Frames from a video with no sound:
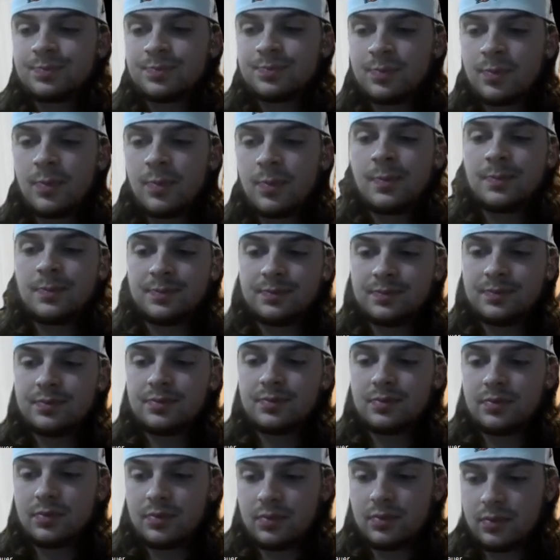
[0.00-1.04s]

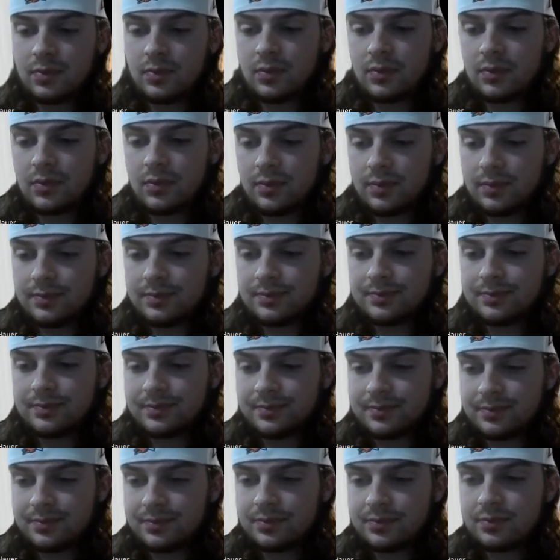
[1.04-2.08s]

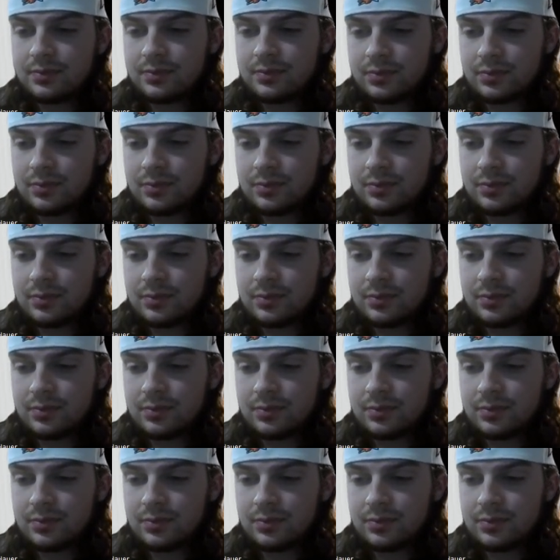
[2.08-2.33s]
[no speech]